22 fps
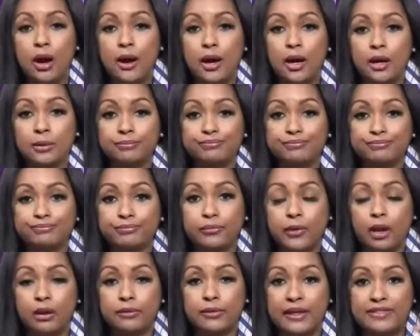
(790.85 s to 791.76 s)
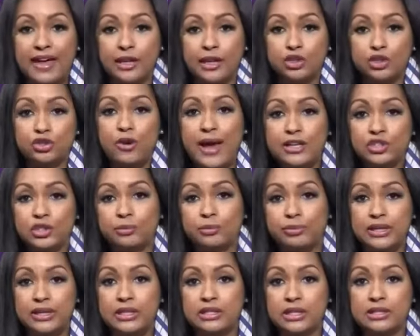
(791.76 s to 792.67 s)
Um, That that
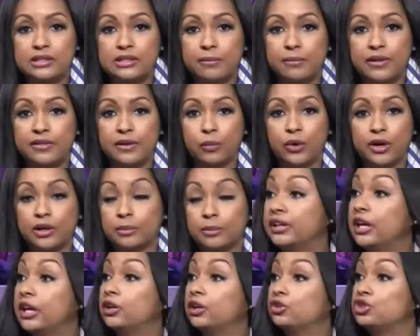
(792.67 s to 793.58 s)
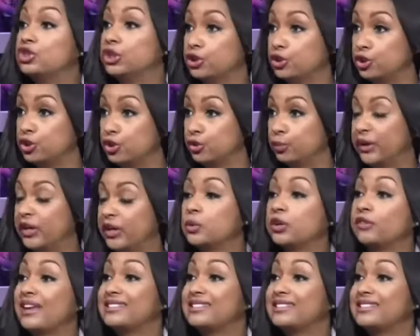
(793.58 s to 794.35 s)
attraction piece is something that we're going to put energy into because right.